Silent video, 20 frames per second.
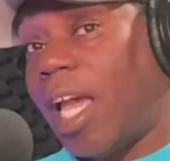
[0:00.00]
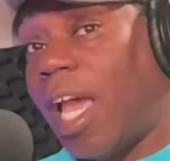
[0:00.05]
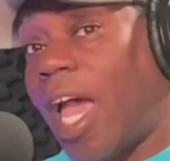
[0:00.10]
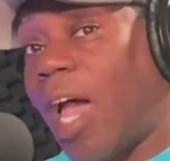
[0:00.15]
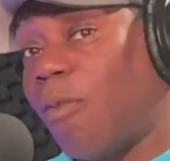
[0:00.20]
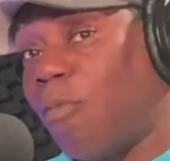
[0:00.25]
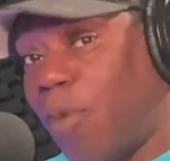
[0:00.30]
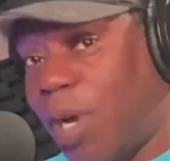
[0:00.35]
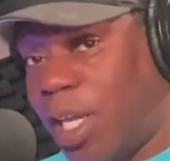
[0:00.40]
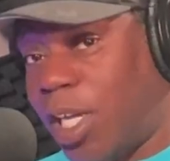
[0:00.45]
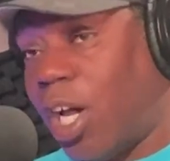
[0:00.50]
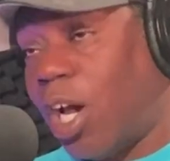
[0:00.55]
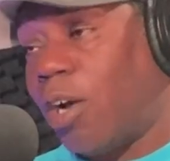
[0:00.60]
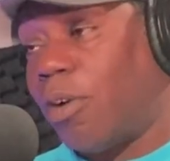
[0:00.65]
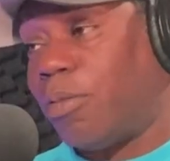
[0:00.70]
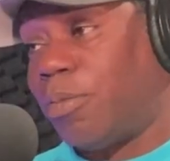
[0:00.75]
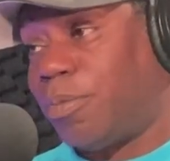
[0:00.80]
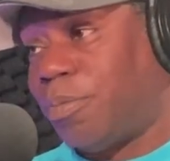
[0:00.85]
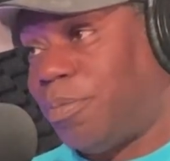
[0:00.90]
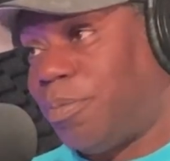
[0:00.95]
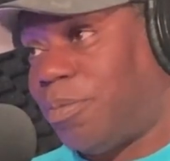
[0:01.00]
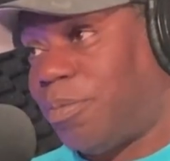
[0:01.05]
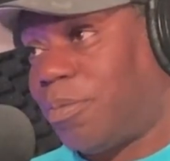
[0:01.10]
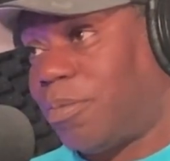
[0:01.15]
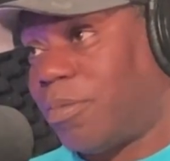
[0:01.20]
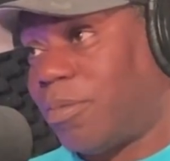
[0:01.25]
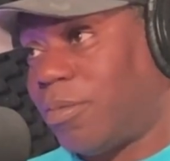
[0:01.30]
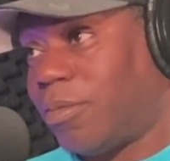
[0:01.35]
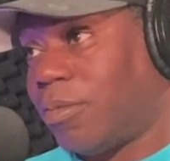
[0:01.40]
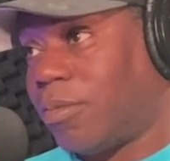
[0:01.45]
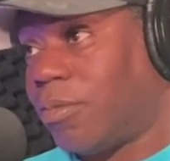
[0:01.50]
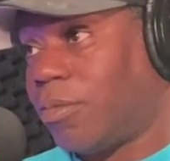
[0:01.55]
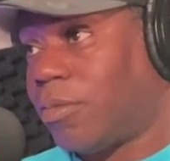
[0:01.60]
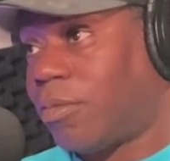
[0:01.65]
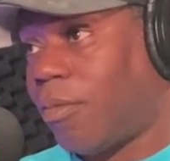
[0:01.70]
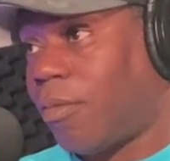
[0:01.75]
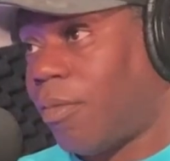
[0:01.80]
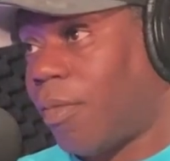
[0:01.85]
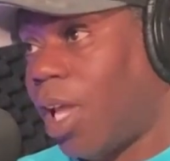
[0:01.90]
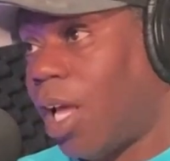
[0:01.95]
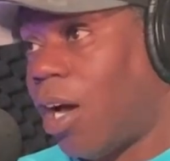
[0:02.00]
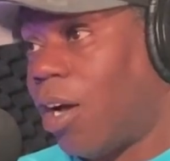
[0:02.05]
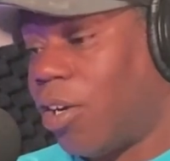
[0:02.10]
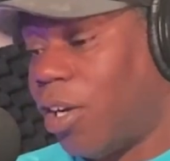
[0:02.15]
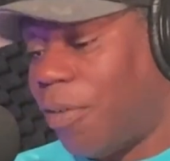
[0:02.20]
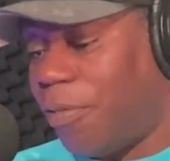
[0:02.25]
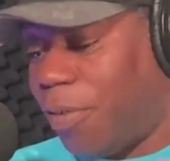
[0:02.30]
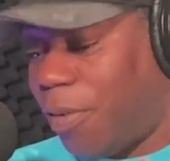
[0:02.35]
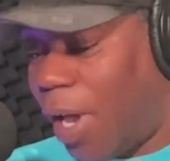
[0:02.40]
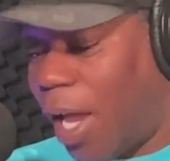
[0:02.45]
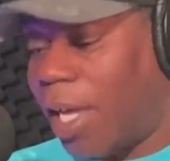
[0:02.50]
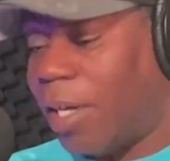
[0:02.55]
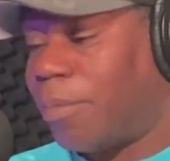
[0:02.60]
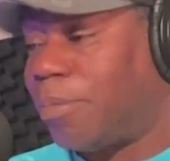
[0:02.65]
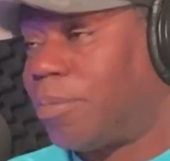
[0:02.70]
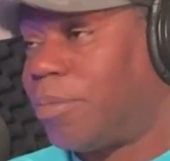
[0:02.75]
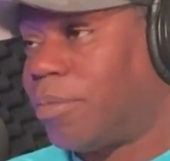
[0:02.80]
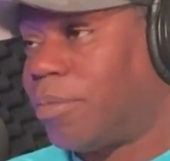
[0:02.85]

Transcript: at Winco. I don't know if you had them.